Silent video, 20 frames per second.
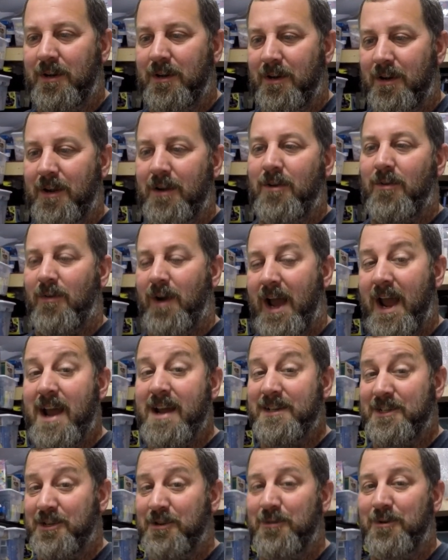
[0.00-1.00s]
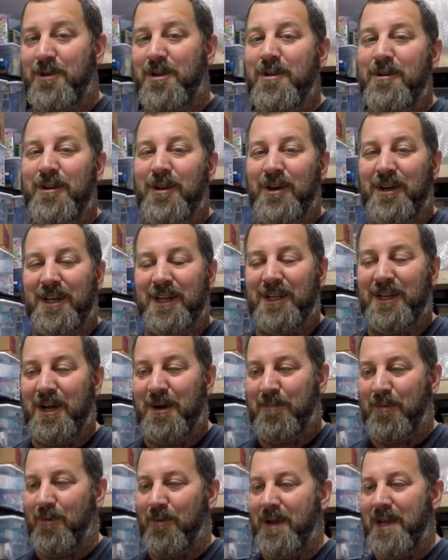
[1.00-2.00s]
They're going to ask you, are you looking it
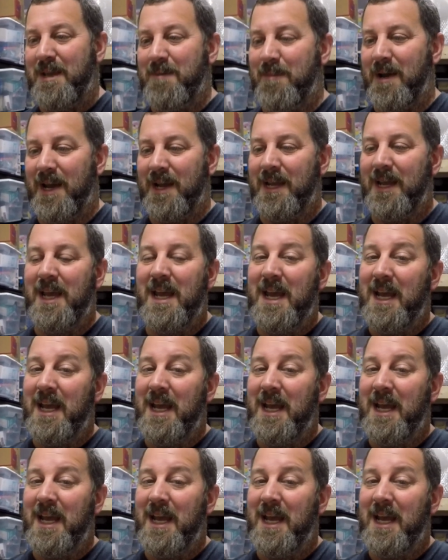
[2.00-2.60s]
up on eBay?